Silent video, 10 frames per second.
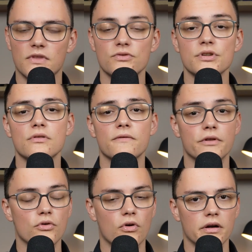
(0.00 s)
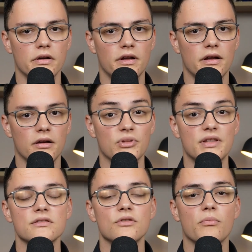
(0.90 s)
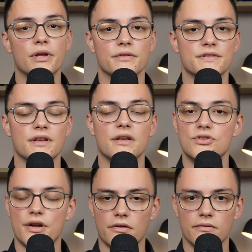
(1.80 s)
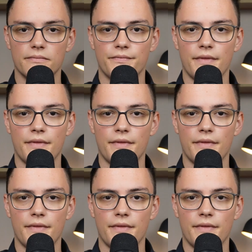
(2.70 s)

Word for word: not just on Fedora, but desktop Linux in general.